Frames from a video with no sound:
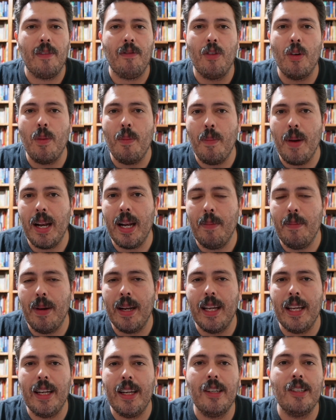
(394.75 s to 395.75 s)
For many,
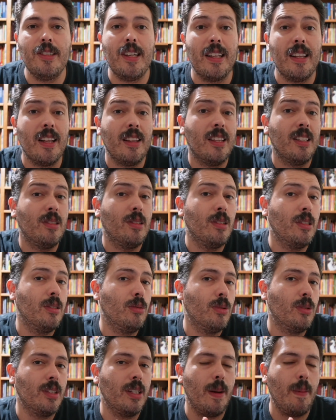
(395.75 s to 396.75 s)
many years, I thought this, this
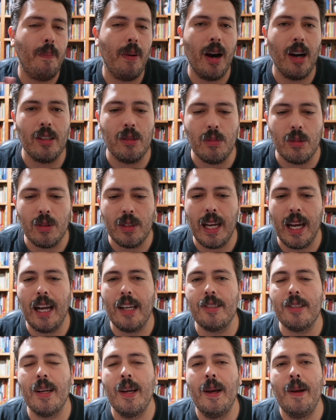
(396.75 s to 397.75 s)
was an impossible
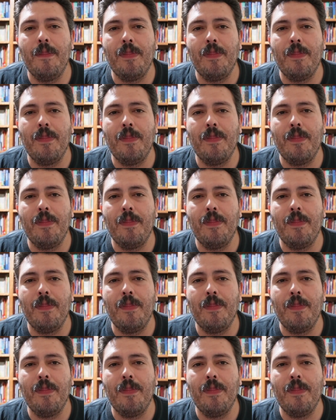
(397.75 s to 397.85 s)
task.